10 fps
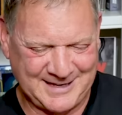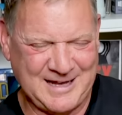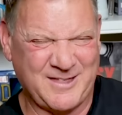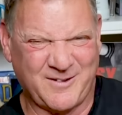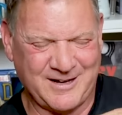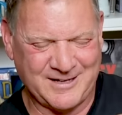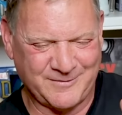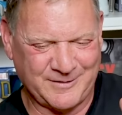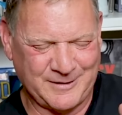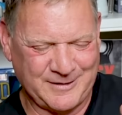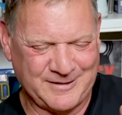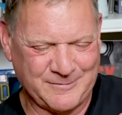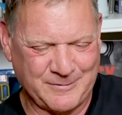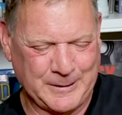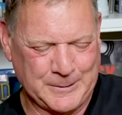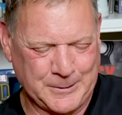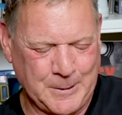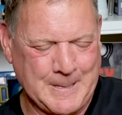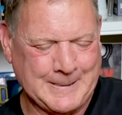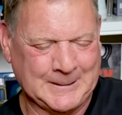ether doesn't really, isn't really true.